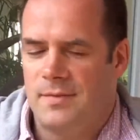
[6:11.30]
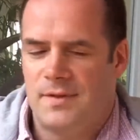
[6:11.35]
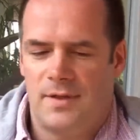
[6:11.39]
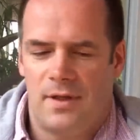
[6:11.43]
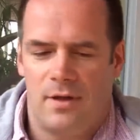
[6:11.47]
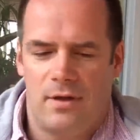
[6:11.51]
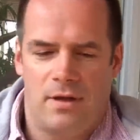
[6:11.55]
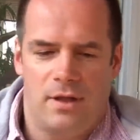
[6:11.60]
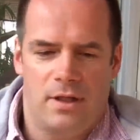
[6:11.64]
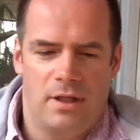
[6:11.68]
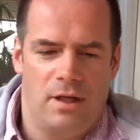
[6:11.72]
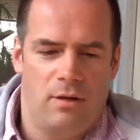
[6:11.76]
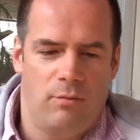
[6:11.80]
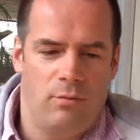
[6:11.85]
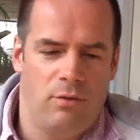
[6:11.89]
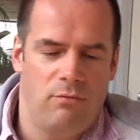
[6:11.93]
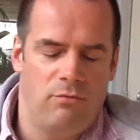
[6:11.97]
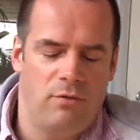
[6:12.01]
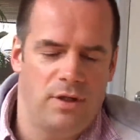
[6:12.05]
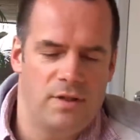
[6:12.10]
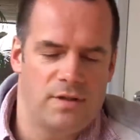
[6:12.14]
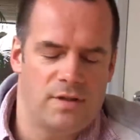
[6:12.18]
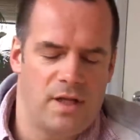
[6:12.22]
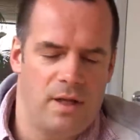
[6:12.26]
So we
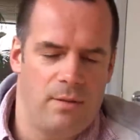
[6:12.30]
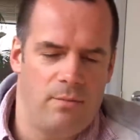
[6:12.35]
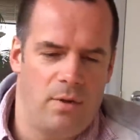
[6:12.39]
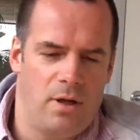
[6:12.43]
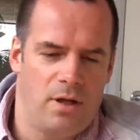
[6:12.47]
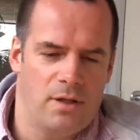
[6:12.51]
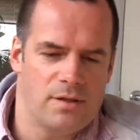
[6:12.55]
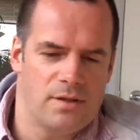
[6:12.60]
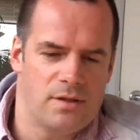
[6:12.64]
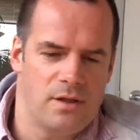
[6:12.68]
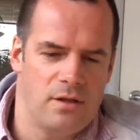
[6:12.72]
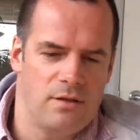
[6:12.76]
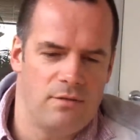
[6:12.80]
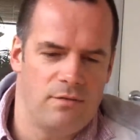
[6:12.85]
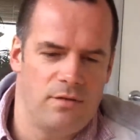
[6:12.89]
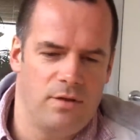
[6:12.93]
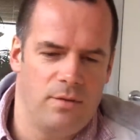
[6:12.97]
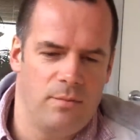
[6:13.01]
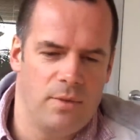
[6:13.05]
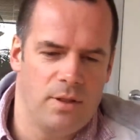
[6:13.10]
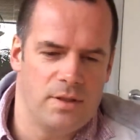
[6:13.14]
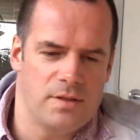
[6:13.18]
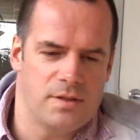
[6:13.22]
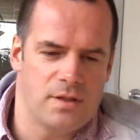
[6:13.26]
reached that milestone a few
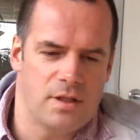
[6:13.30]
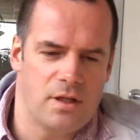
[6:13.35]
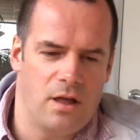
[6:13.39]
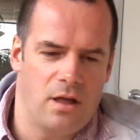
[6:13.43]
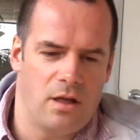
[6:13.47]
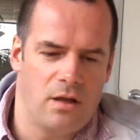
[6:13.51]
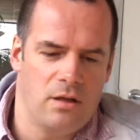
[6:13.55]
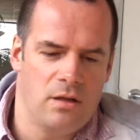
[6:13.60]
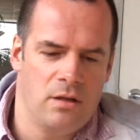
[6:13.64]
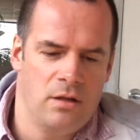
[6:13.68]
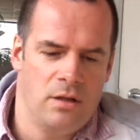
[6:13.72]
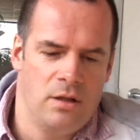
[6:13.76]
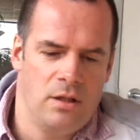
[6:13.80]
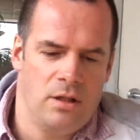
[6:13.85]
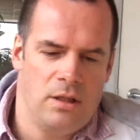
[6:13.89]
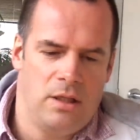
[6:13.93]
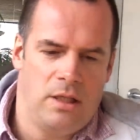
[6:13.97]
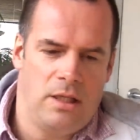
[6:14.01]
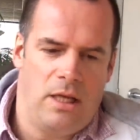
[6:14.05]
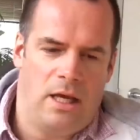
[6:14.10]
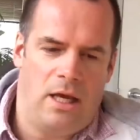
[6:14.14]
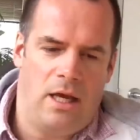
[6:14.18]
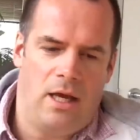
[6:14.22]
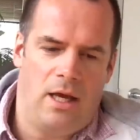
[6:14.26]
months ago,
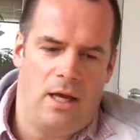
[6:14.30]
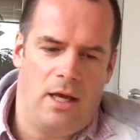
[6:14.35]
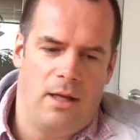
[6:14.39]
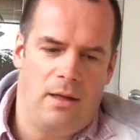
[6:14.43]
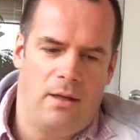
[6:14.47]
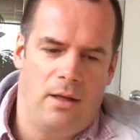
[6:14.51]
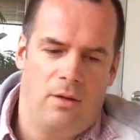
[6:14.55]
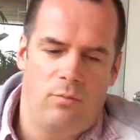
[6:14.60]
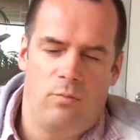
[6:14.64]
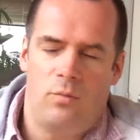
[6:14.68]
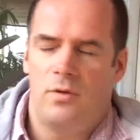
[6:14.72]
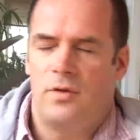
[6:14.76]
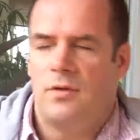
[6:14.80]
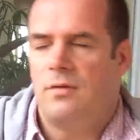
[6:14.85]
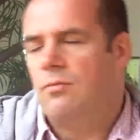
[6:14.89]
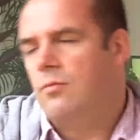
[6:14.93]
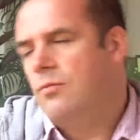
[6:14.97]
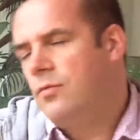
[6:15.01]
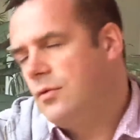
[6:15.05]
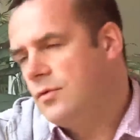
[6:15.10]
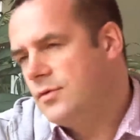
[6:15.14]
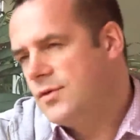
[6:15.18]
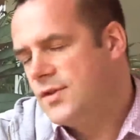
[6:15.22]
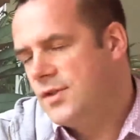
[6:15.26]
and
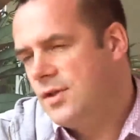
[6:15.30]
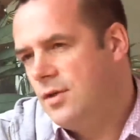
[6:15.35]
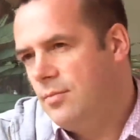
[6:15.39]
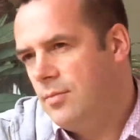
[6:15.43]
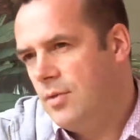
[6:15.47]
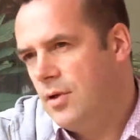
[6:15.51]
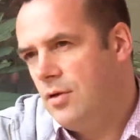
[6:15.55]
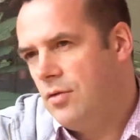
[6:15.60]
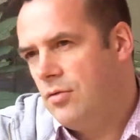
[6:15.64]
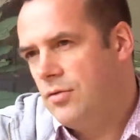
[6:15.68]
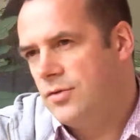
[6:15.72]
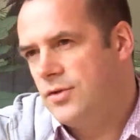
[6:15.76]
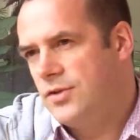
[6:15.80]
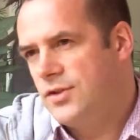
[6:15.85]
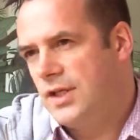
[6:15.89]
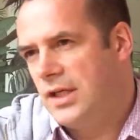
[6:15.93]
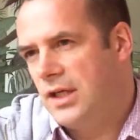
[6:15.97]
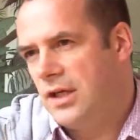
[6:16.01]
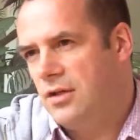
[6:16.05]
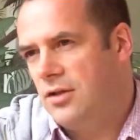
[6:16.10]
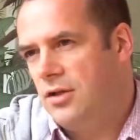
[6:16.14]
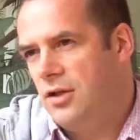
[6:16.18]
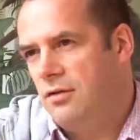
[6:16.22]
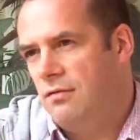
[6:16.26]
we'll soon be launching
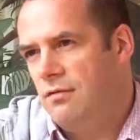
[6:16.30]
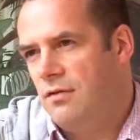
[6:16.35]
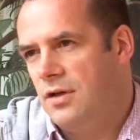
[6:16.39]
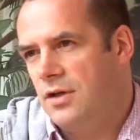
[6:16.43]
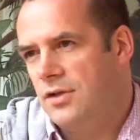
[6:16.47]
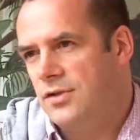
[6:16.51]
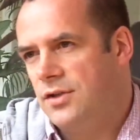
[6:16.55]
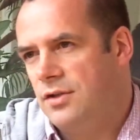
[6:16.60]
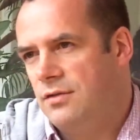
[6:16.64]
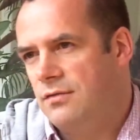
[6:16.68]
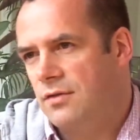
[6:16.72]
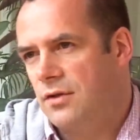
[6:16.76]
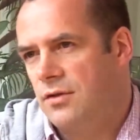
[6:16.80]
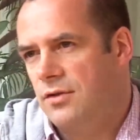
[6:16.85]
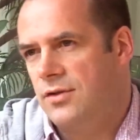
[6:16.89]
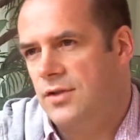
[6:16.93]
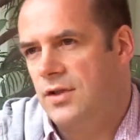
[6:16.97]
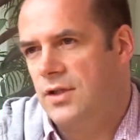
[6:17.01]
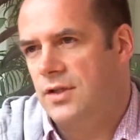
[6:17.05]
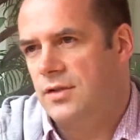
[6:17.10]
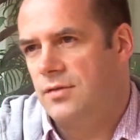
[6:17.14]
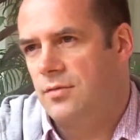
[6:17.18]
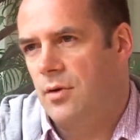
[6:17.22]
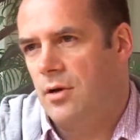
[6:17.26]
a new version of
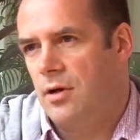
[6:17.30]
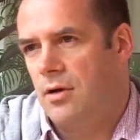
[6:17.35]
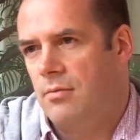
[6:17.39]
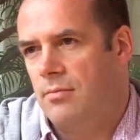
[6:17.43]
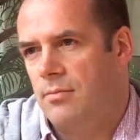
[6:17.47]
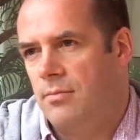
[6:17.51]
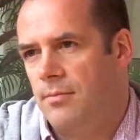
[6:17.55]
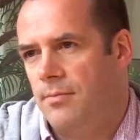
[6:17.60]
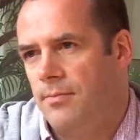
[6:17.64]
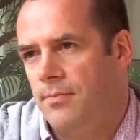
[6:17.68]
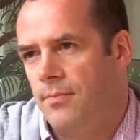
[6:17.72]
Cushy as well.